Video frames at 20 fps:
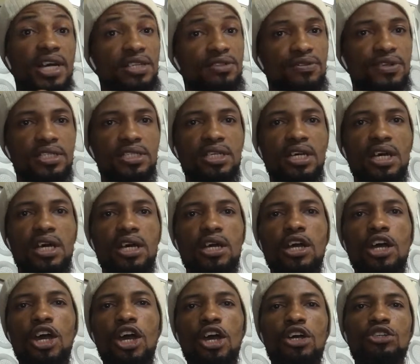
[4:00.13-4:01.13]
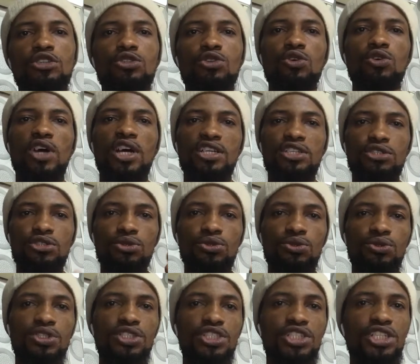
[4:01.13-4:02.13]
versa, so as to
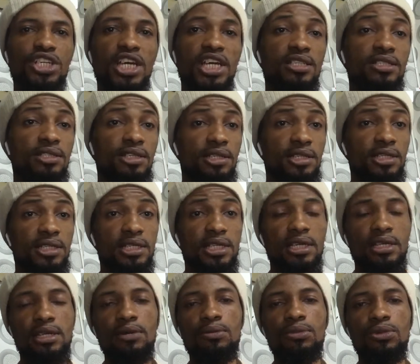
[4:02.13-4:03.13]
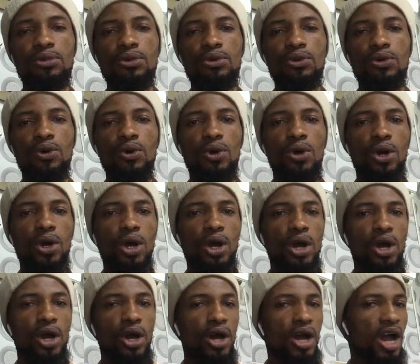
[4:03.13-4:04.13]
reach a sustainable
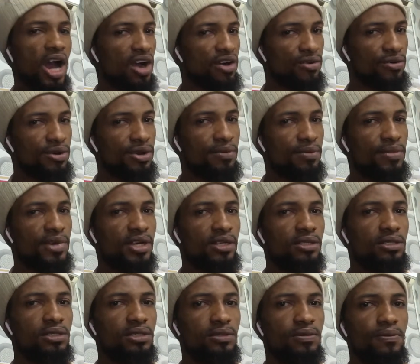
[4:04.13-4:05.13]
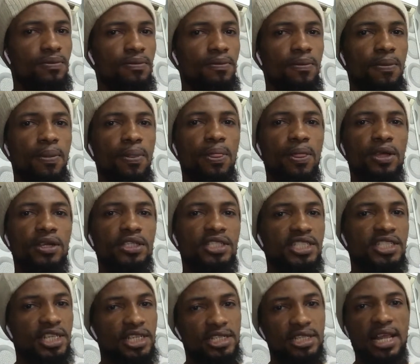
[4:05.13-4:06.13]
agreement.
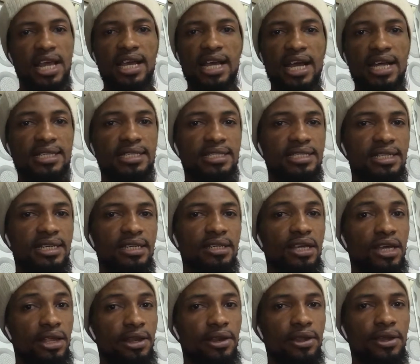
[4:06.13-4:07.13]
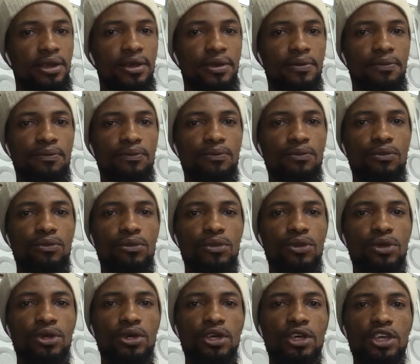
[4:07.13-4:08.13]
Just like I said earlier,
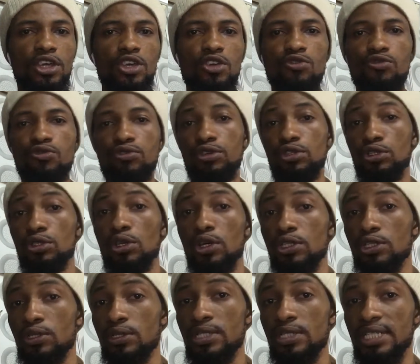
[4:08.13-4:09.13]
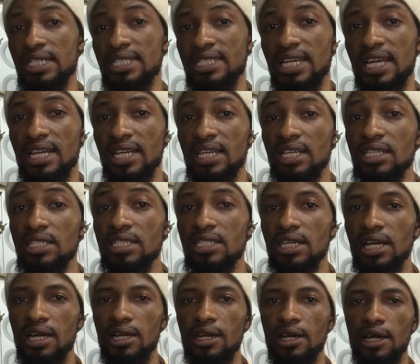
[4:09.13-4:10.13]
if we do not understand each
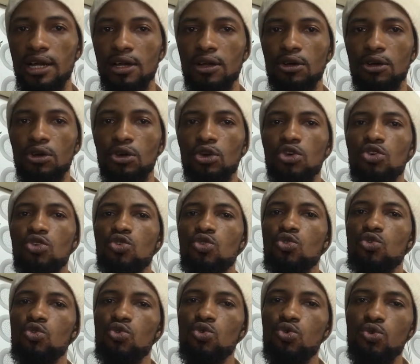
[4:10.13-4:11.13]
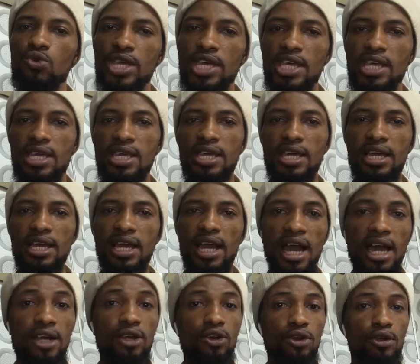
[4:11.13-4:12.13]
other, we
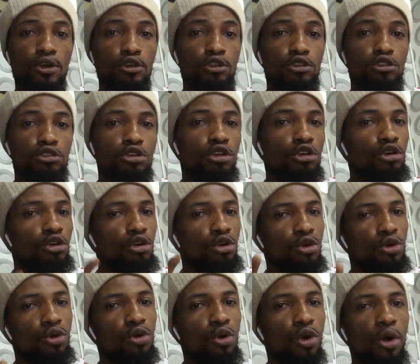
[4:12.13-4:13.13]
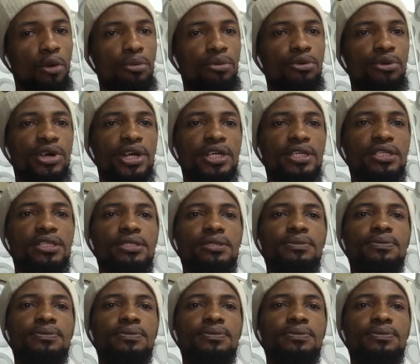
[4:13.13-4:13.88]
cannot cooperate.